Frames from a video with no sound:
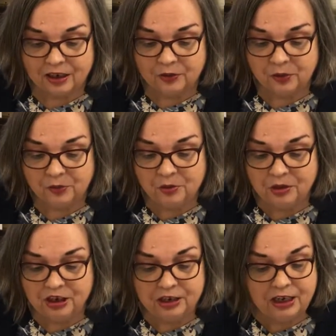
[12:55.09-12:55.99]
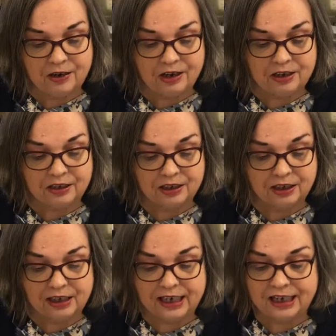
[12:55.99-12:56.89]
through their yard,
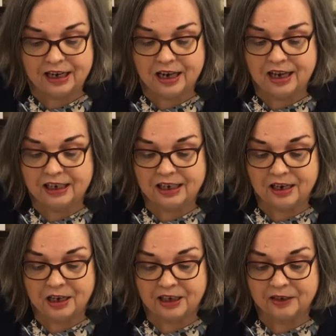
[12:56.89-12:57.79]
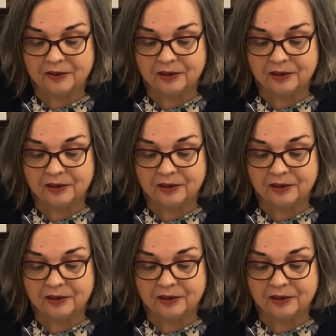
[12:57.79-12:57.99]
and on and on.